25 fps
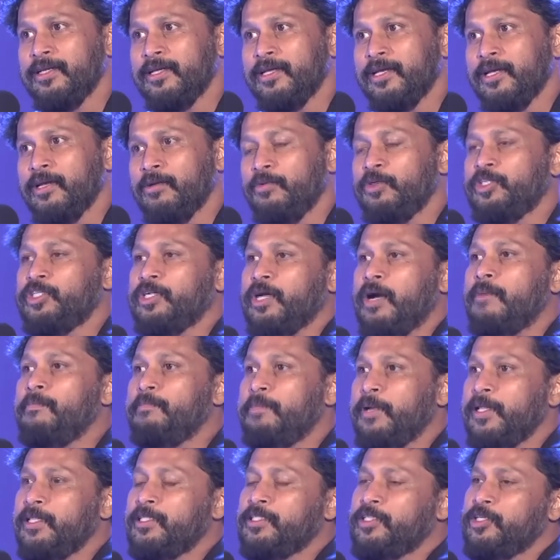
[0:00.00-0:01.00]
which
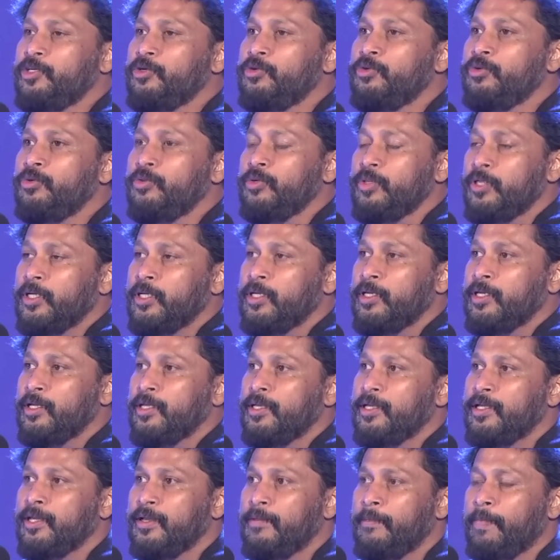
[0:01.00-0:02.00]
compels you
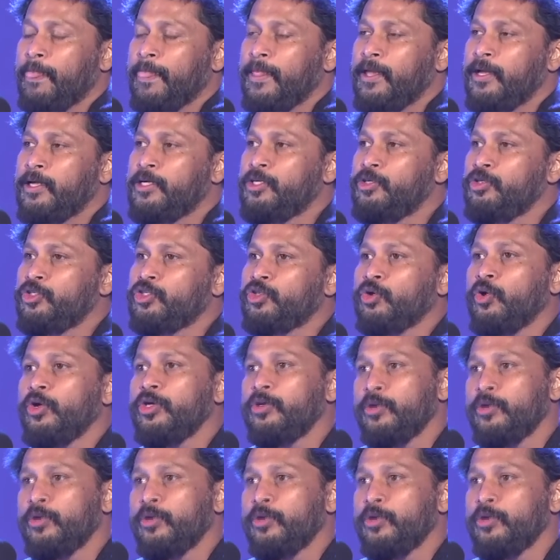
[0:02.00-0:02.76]
to show your